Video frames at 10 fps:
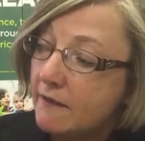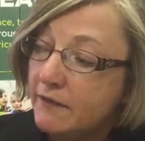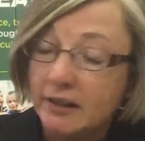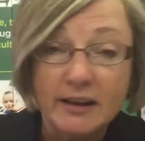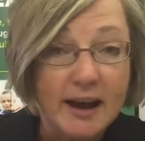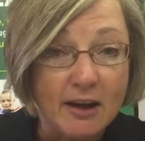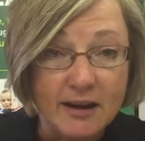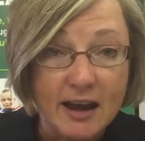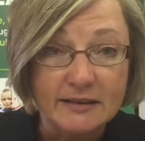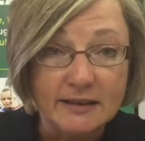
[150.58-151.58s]
Fill it out
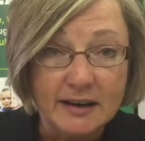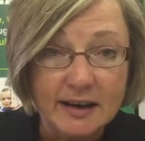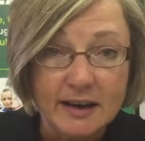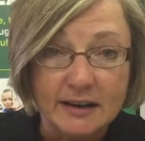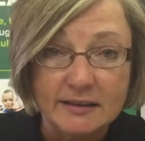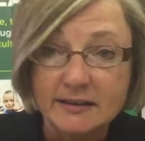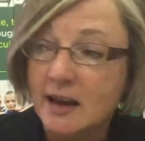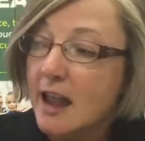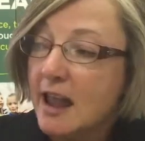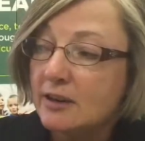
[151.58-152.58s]
as it is
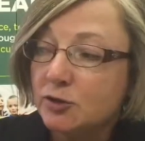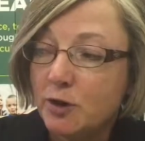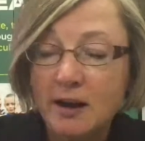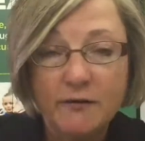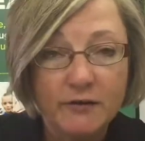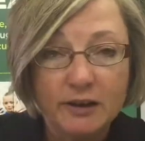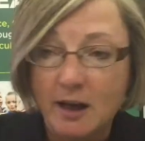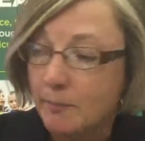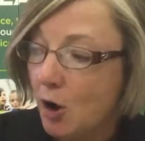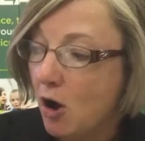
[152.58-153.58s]
and try to fill
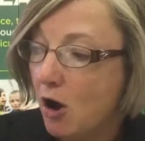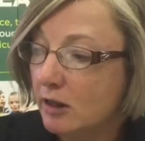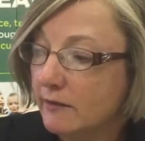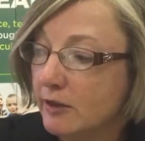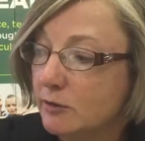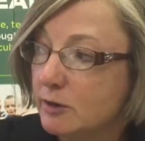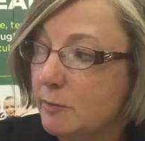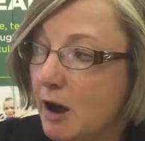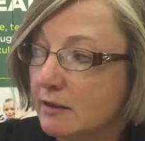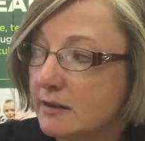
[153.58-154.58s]
up all of those
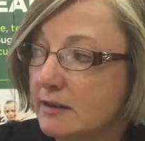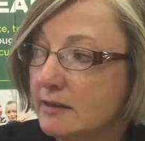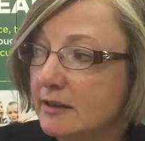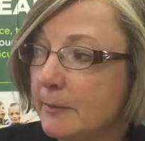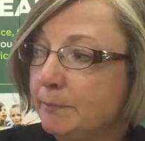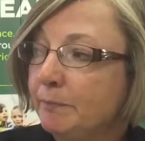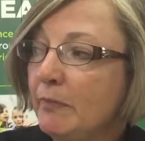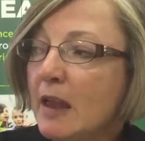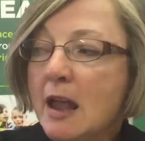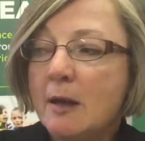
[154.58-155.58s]
boxes.
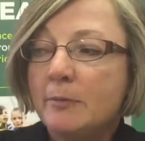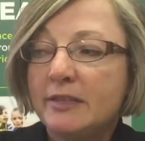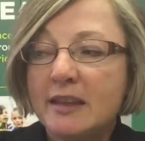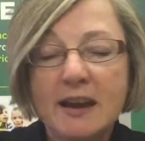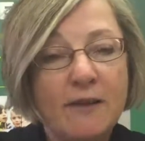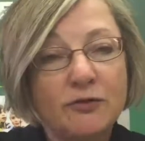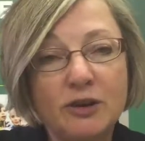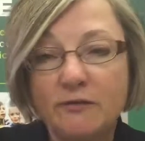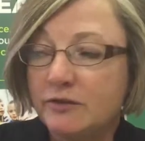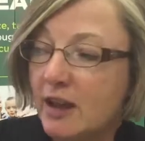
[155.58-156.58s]
But then after
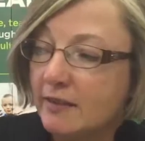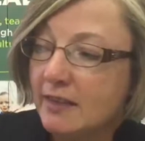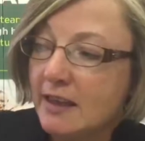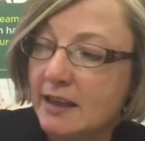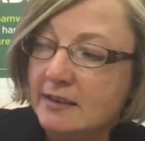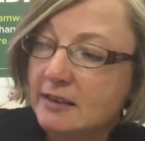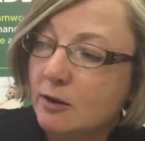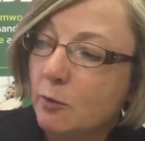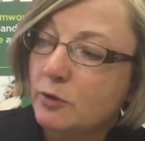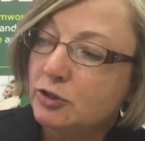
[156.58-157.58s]
you've done this,
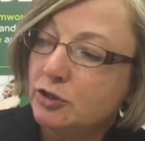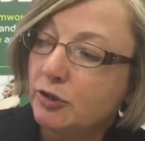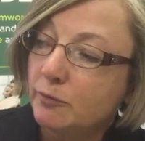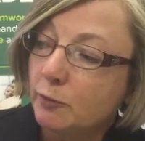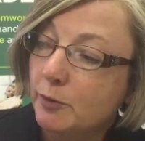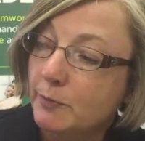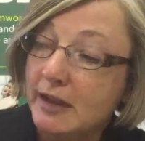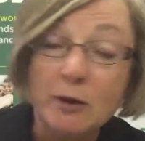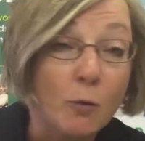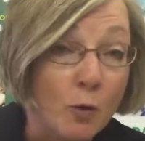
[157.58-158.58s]
which will
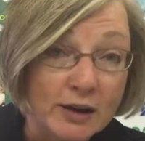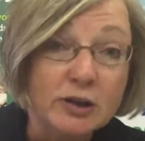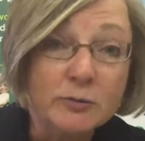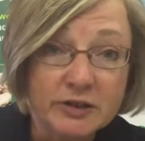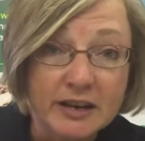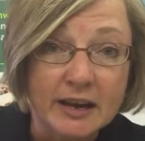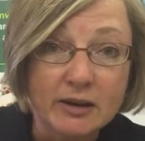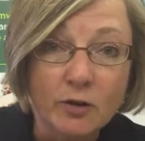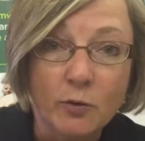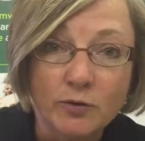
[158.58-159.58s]
be what you
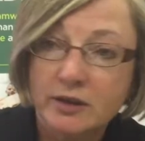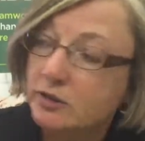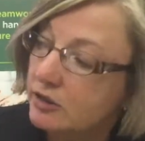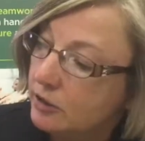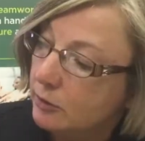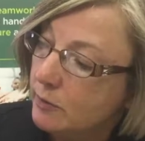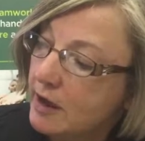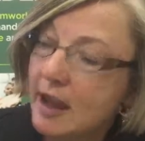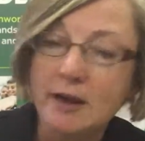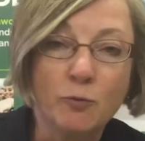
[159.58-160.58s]
did or the do,
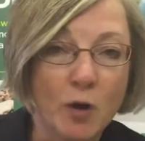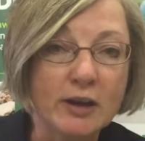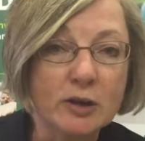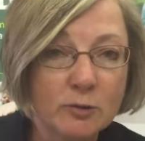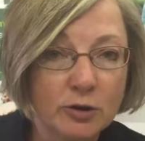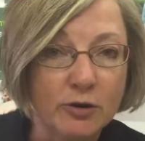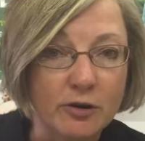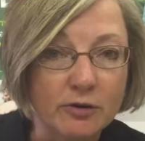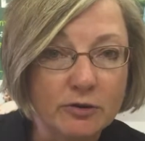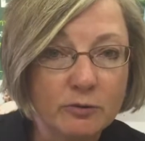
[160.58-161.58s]
and what you
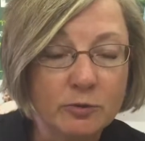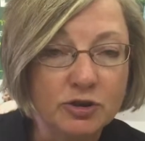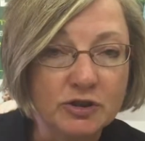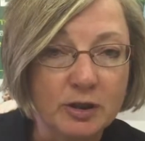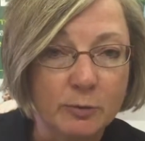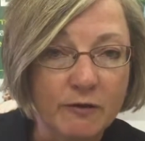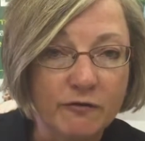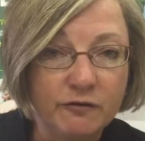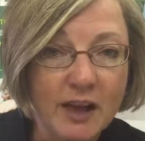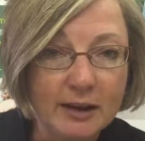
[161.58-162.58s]
learned, which is the
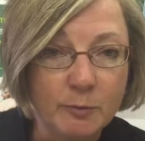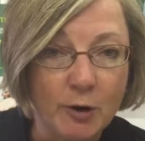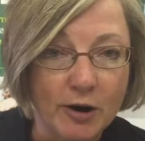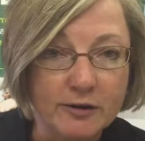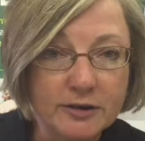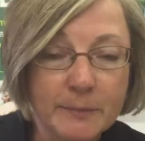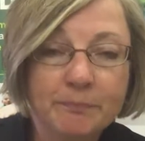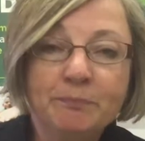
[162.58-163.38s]
reflect part,